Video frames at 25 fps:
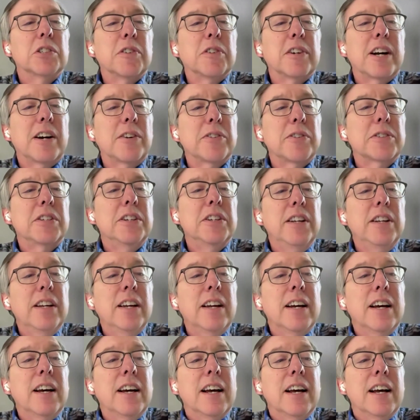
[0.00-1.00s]
Jill
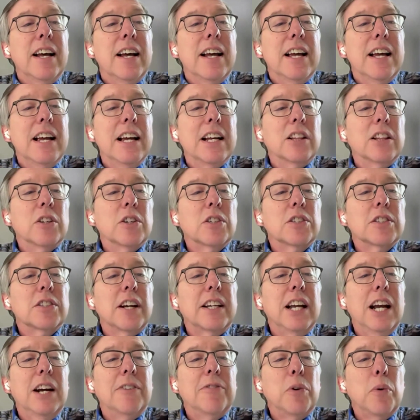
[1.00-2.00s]
Sturkowski. It
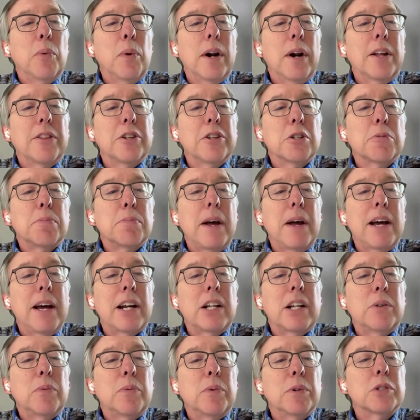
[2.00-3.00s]
looks like everyone on this
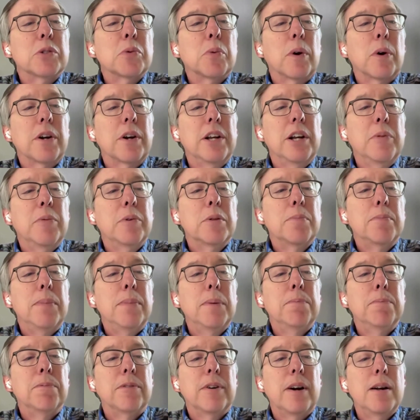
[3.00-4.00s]
panel was working
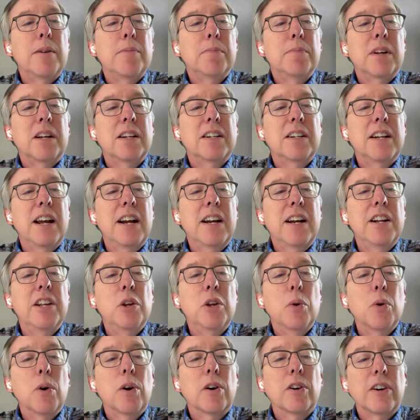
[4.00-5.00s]
with BibFrame
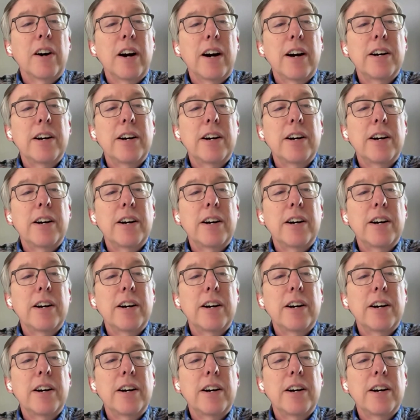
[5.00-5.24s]
containing